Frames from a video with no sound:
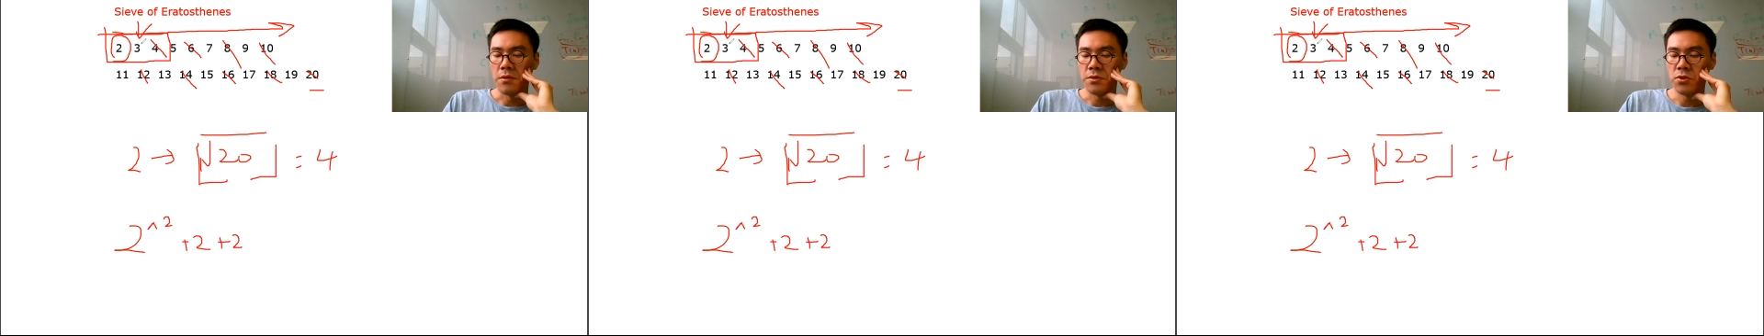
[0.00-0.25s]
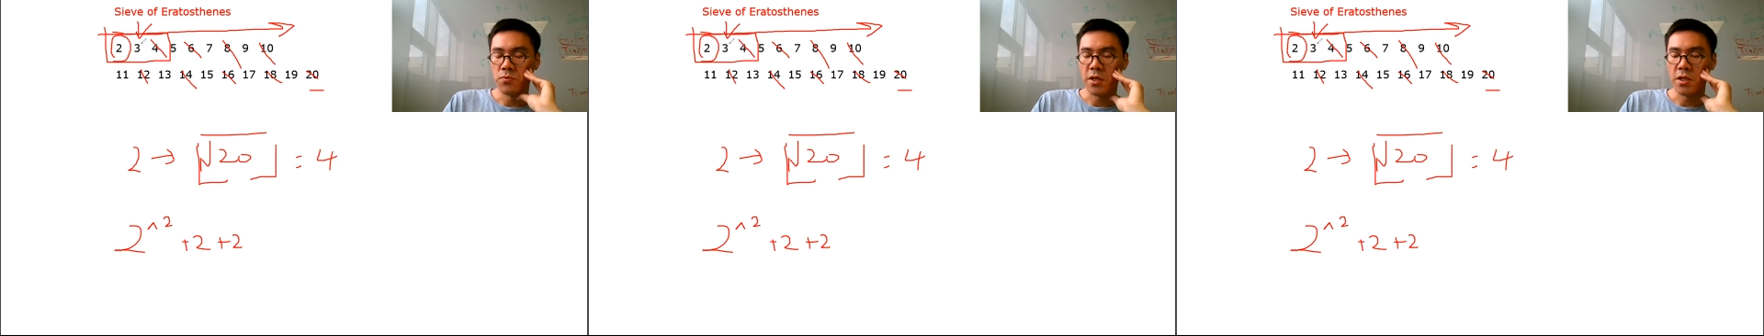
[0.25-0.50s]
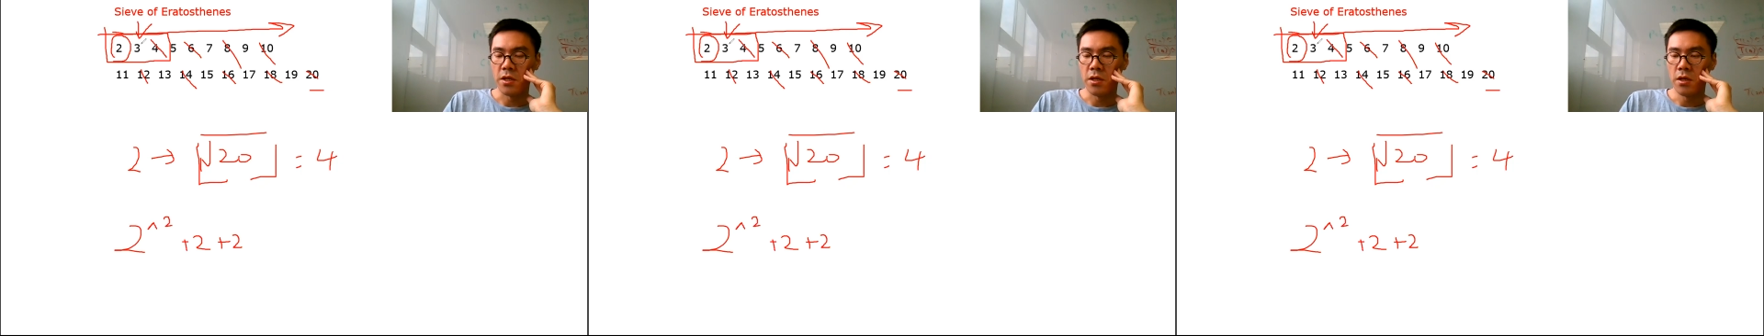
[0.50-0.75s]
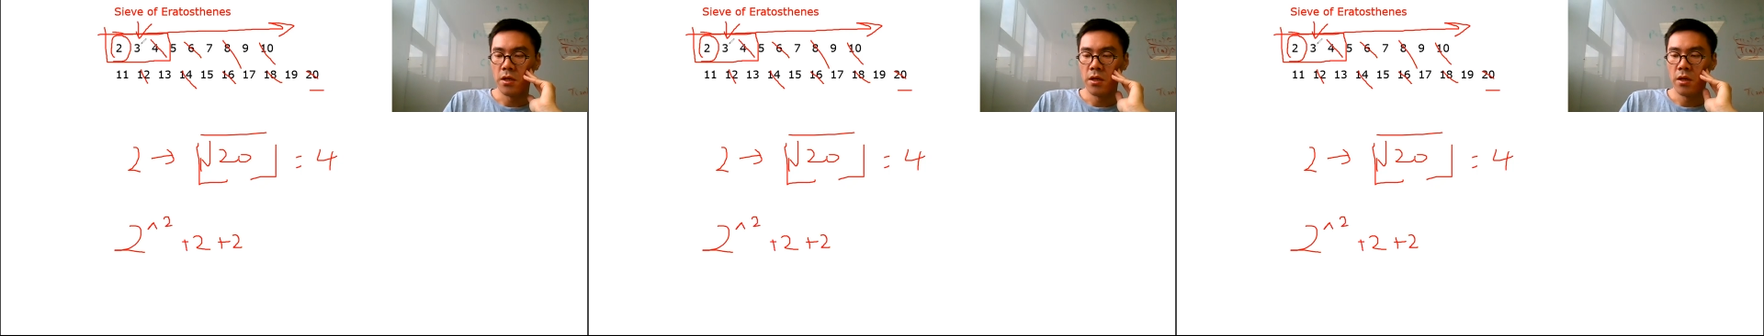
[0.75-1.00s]
so
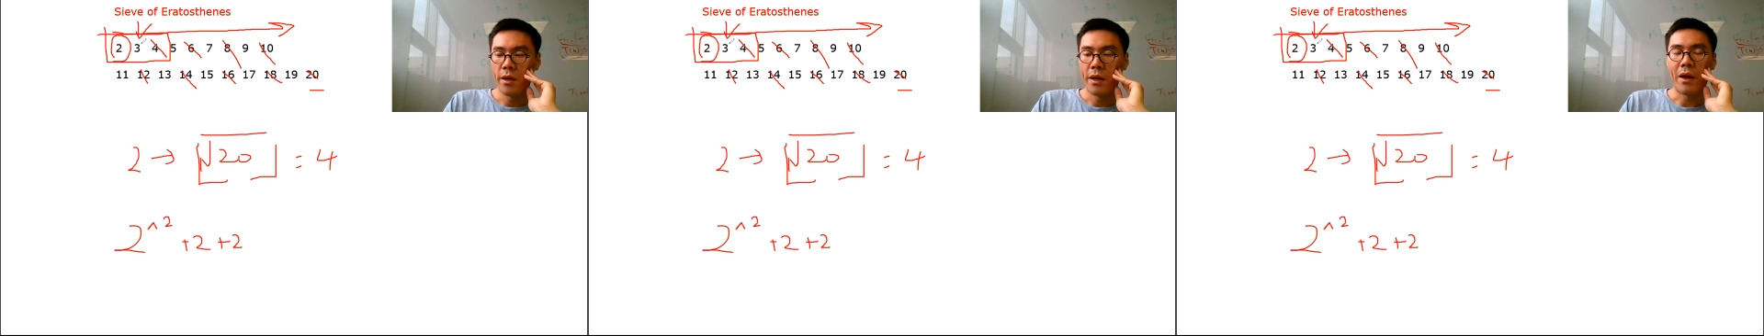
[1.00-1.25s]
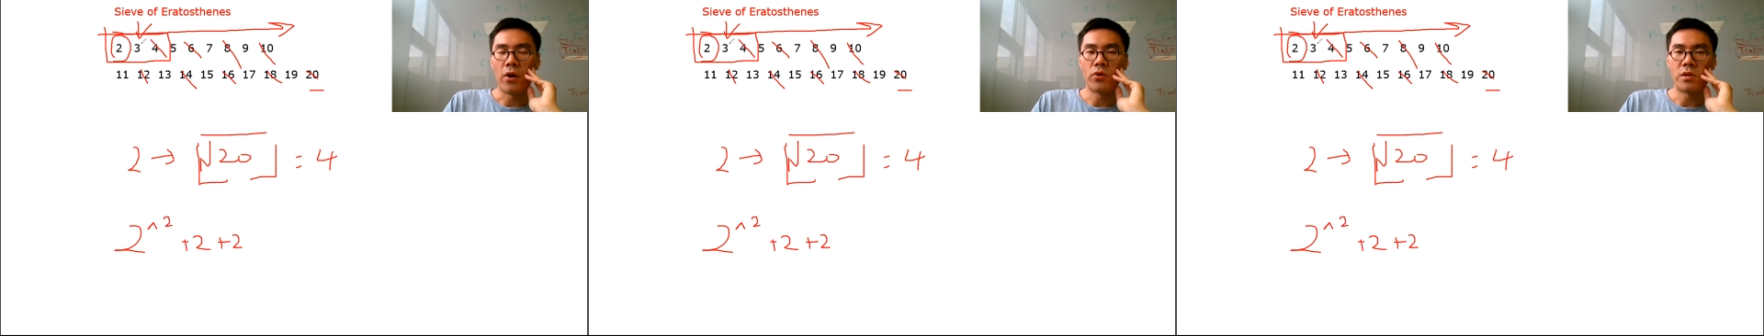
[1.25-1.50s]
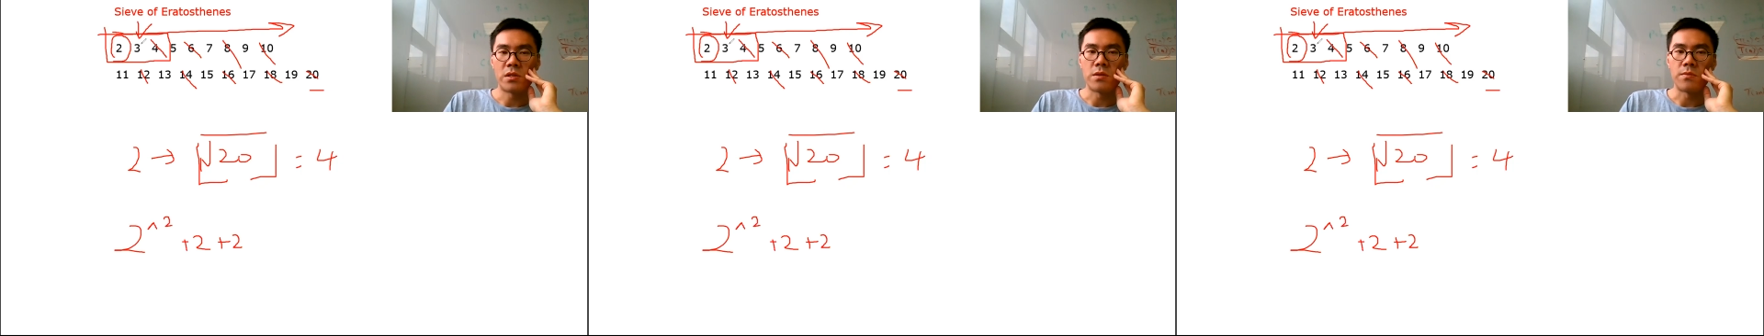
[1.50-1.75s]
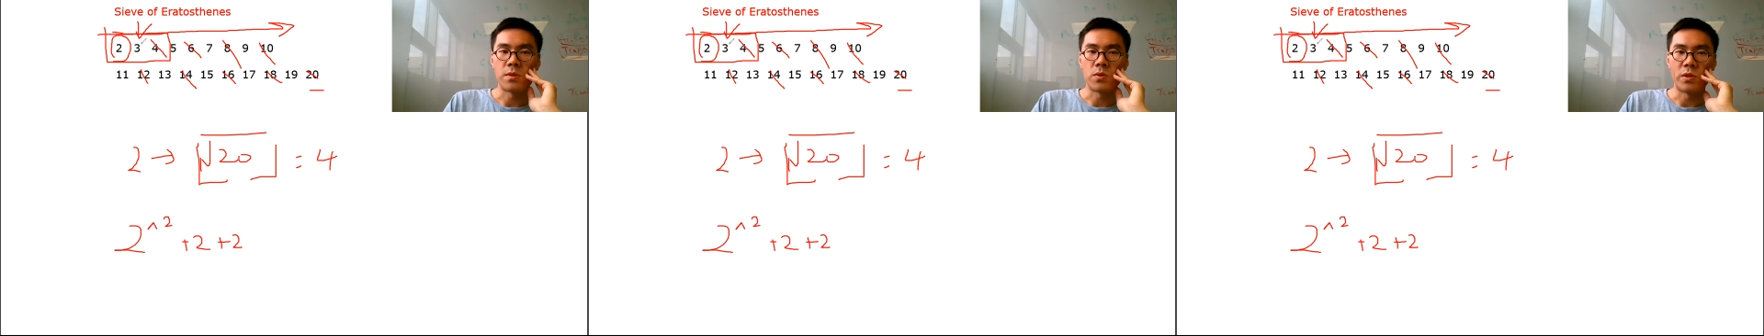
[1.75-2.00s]
many
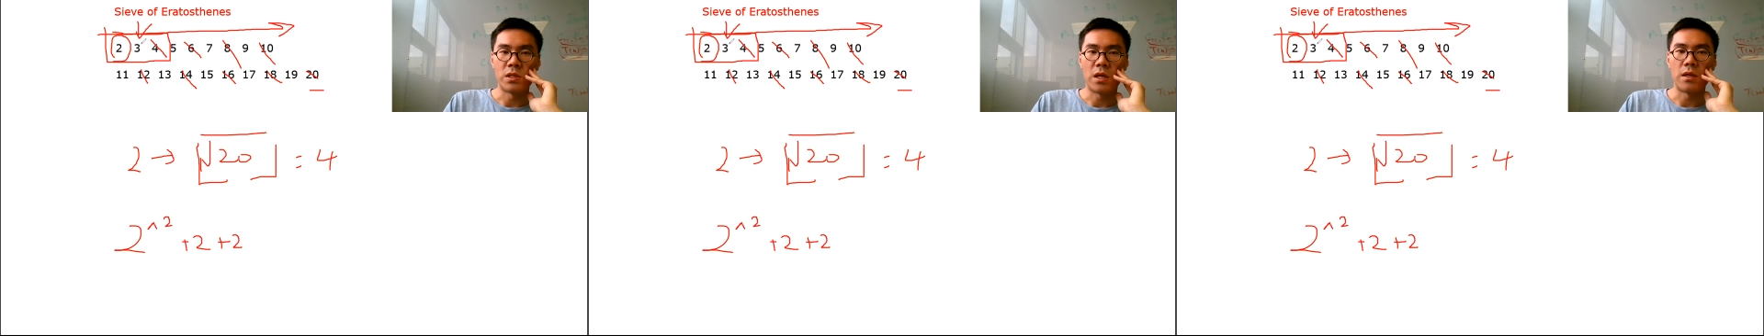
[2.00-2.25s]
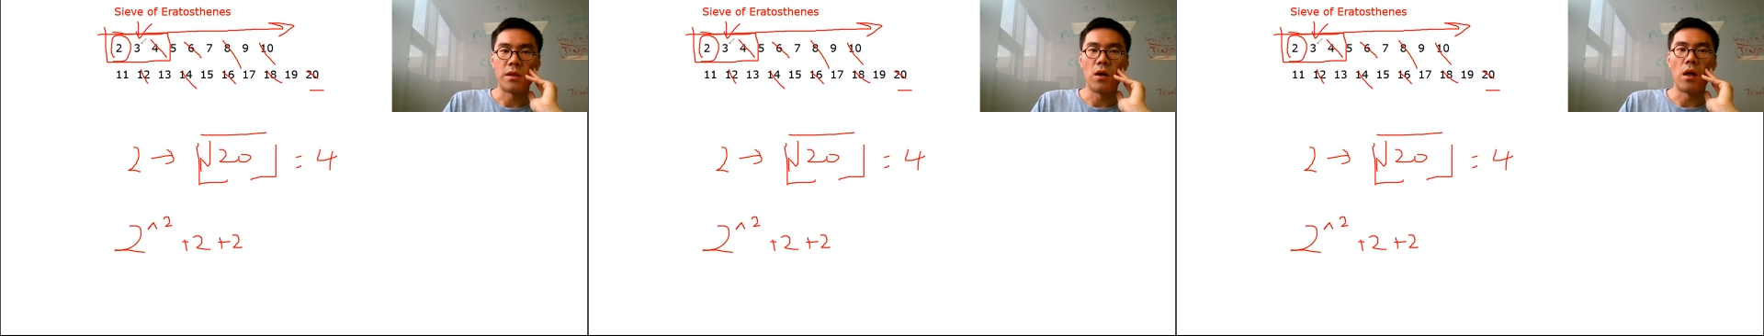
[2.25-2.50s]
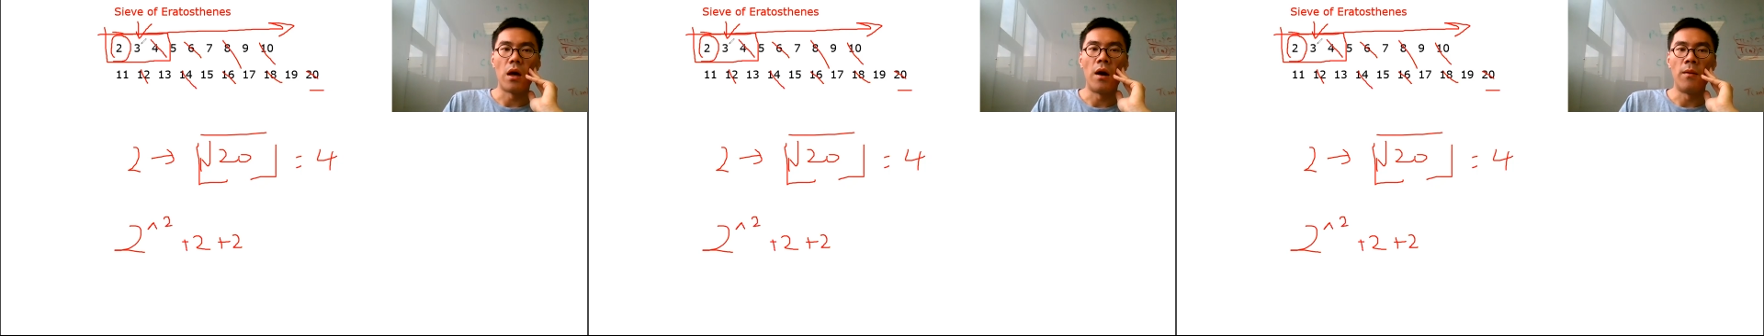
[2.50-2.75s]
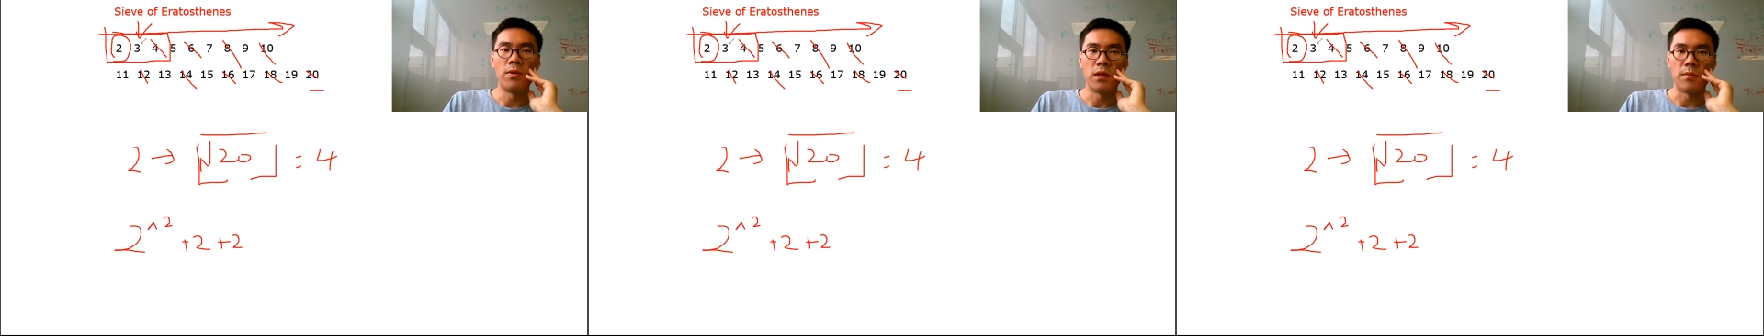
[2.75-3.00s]
algorithms which are not
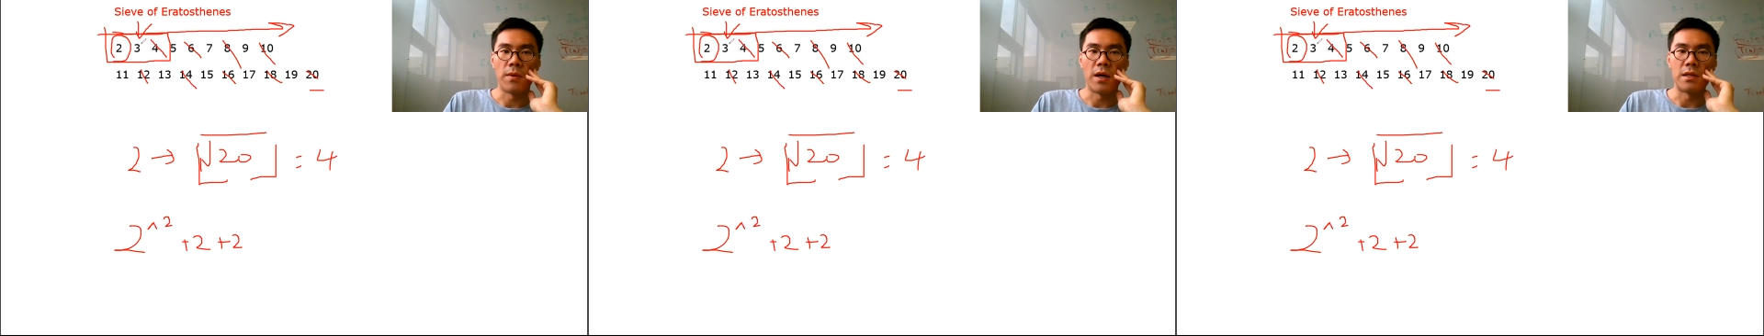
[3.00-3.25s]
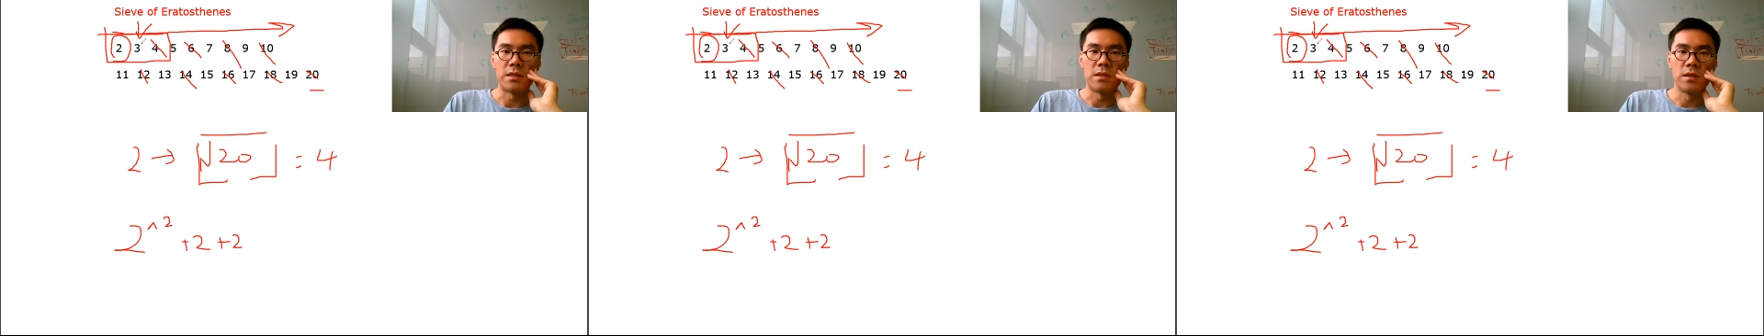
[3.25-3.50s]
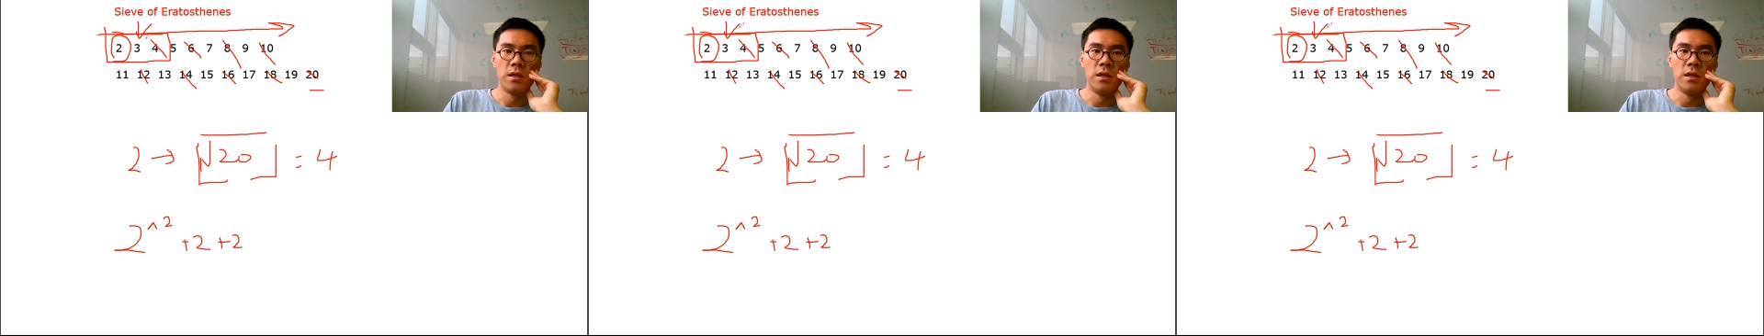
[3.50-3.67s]
optimized.